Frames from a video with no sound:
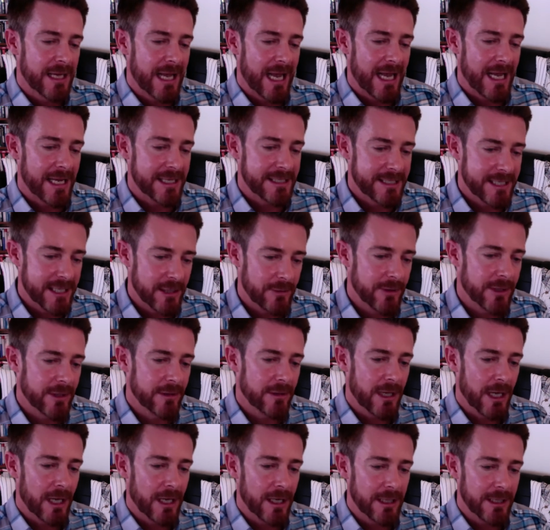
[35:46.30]

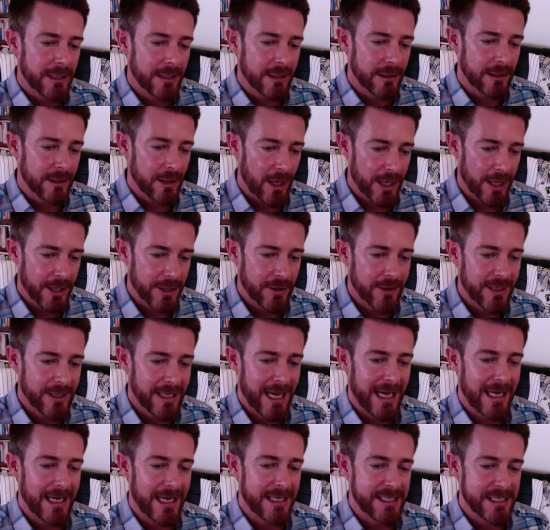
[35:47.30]
Arterial
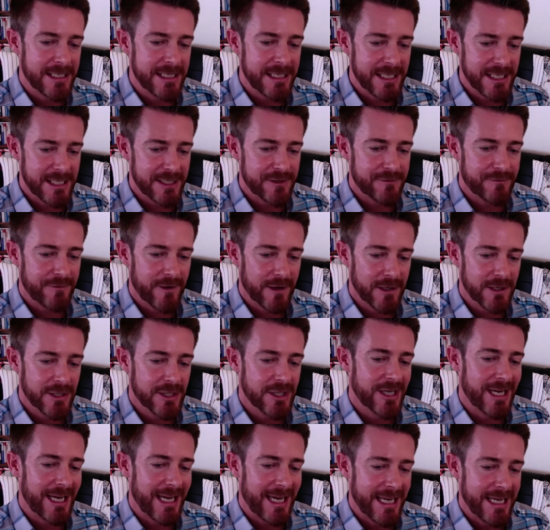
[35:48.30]
glycocalyx
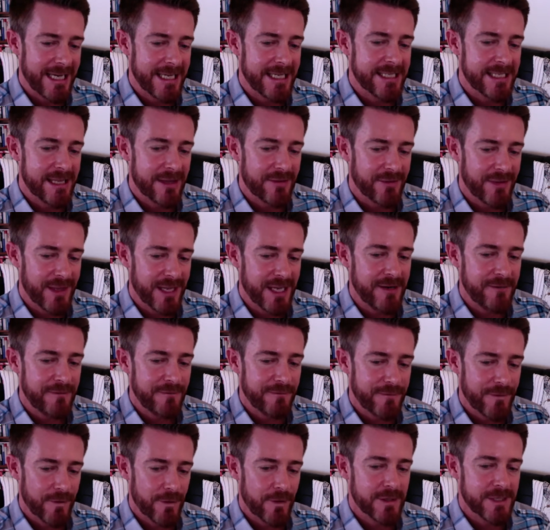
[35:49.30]
dysfunction is the
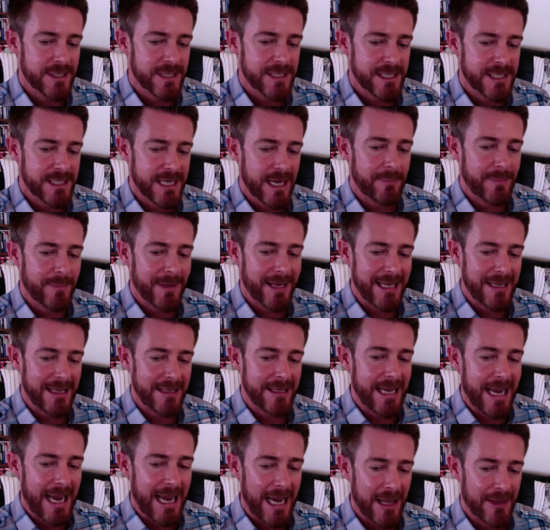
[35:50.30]
first step in
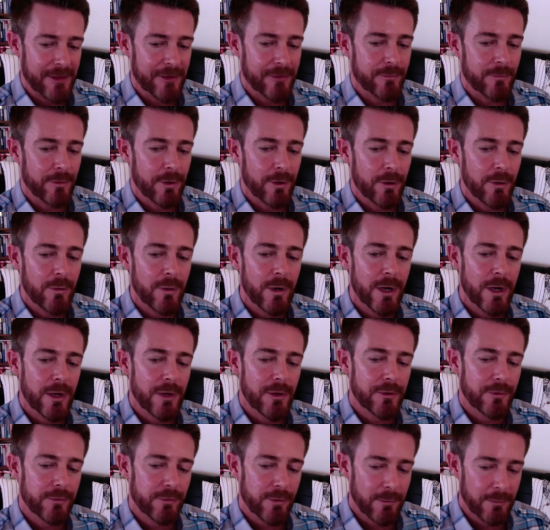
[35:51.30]
the
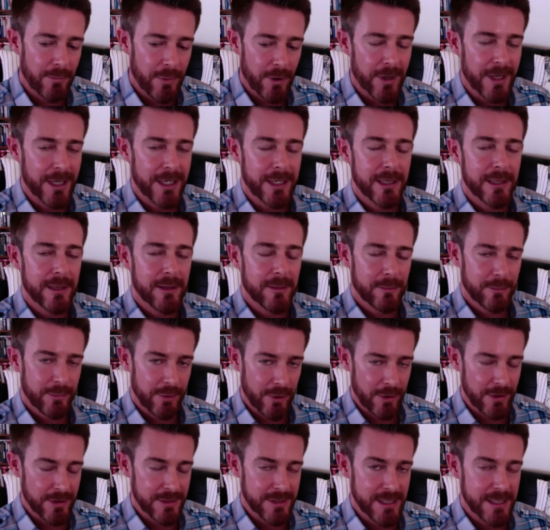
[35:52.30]
atherothrombotic
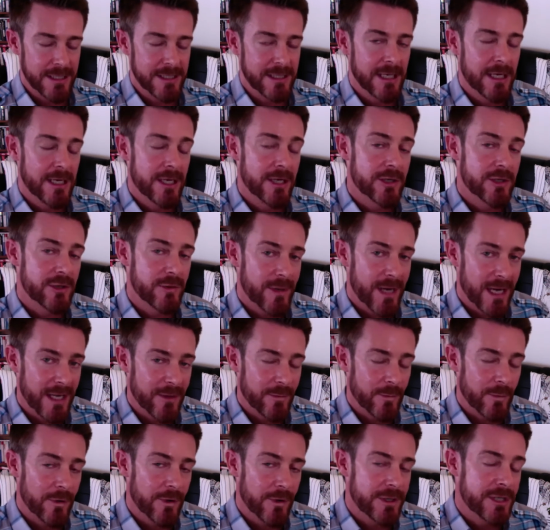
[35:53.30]
process. So in
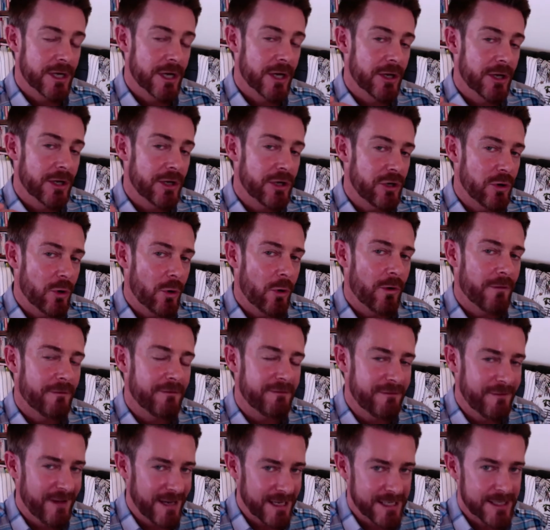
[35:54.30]
other words, your
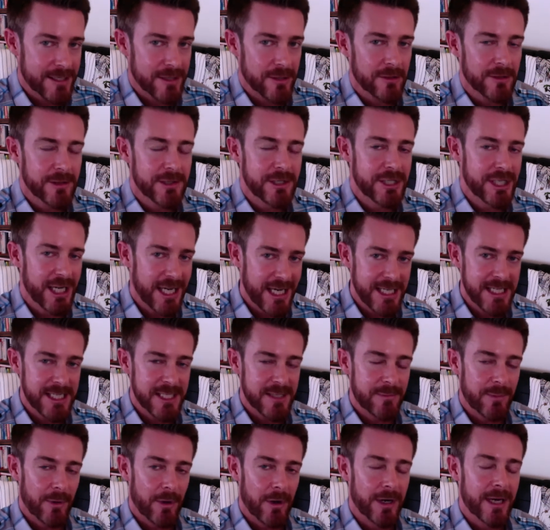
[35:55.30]
vessel
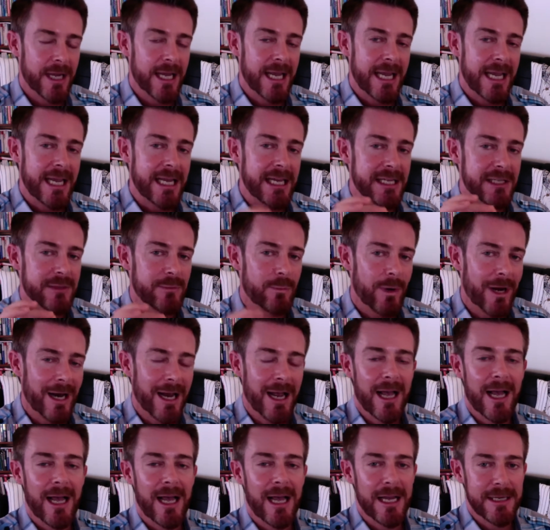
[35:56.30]
G-spot is where
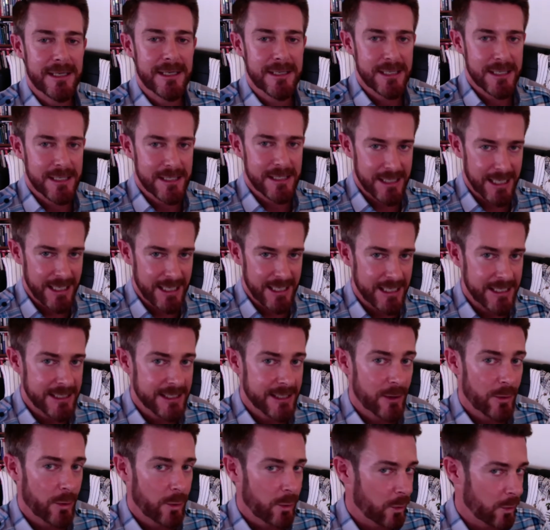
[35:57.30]
heart
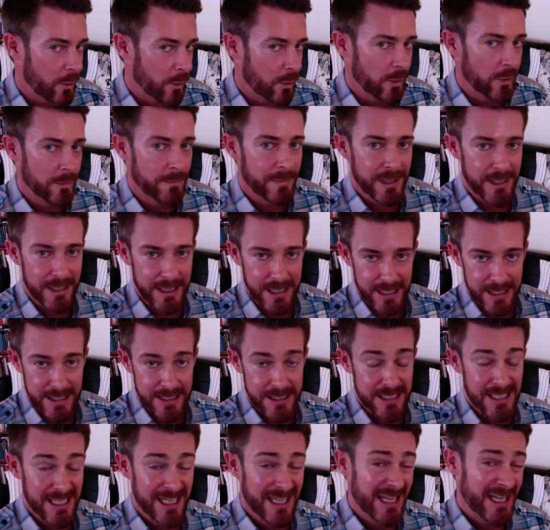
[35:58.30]
disease all
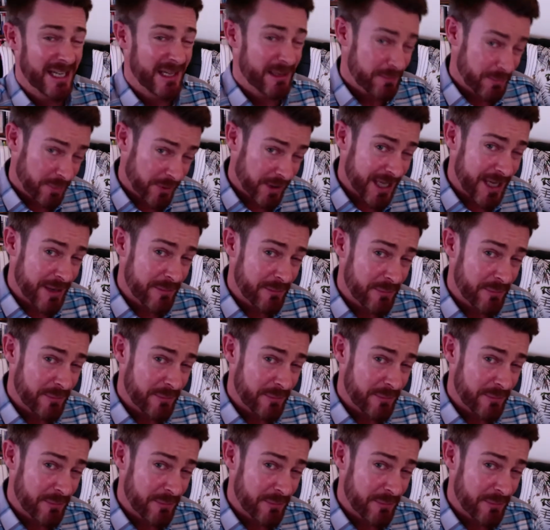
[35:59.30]
begins. Pretty